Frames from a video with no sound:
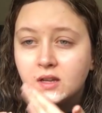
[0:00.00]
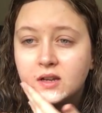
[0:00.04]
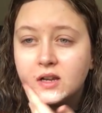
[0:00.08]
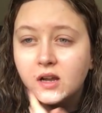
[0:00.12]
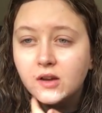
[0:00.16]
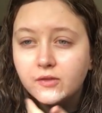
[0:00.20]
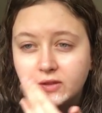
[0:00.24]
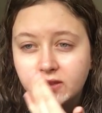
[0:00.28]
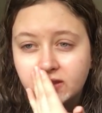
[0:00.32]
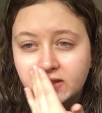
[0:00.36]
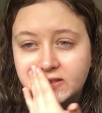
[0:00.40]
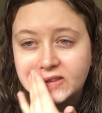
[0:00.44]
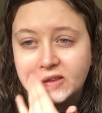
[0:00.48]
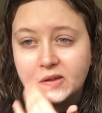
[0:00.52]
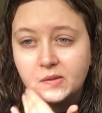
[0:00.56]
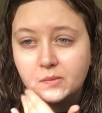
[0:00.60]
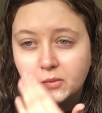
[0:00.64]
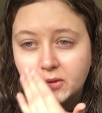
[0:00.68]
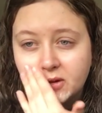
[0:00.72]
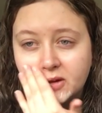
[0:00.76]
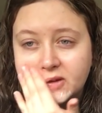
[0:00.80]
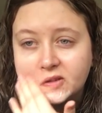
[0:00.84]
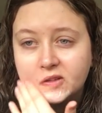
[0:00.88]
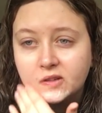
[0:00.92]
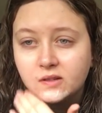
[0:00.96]
Not for the
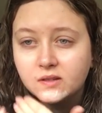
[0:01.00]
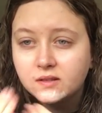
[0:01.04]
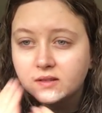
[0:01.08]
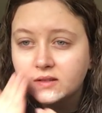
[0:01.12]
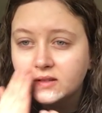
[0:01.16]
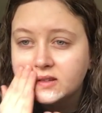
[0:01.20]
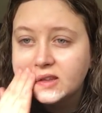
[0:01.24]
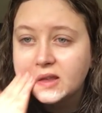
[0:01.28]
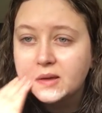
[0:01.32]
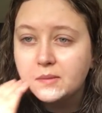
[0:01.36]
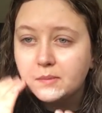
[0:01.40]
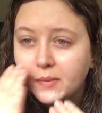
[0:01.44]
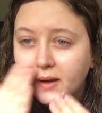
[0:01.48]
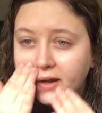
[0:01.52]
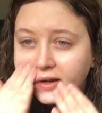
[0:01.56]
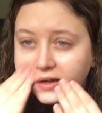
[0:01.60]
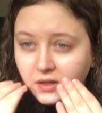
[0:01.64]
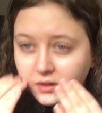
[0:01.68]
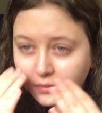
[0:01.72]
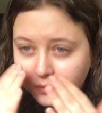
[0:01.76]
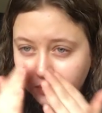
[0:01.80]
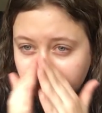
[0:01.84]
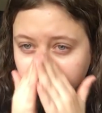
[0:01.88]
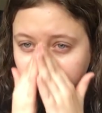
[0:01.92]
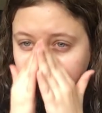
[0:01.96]
same reasons that
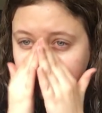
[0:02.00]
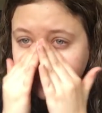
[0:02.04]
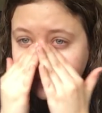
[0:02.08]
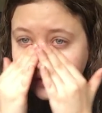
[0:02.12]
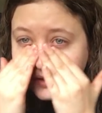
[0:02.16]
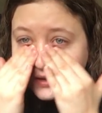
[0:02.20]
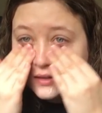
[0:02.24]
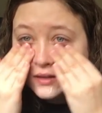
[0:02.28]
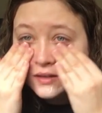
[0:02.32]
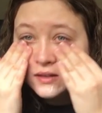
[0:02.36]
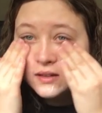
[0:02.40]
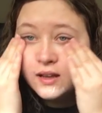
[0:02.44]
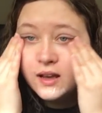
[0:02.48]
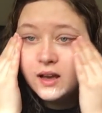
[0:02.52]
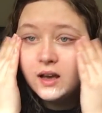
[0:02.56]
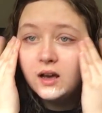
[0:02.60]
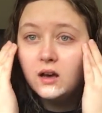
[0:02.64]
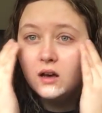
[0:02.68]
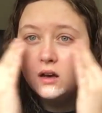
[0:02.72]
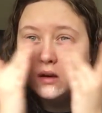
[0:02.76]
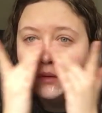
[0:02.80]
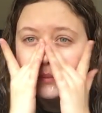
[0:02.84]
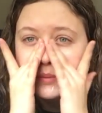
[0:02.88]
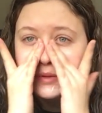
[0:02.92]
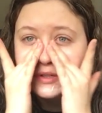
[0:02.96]
Bunny was worried to
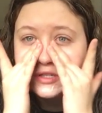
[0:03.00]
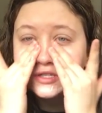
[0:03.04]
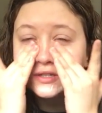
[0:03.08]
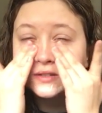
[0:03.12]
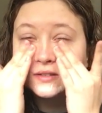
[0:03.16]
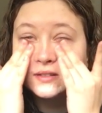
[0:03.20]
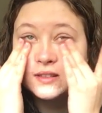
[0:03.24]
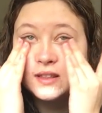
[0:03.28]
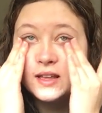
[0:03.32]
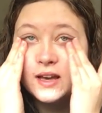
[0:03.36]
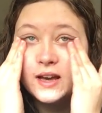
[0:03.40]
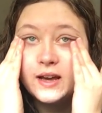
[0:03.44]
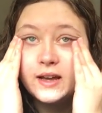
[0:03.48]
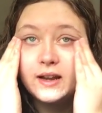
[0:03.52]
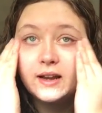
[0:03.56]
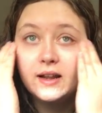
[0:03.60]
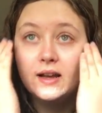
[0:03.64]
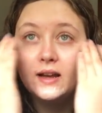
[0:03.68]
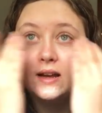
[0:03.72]
tell, but just that,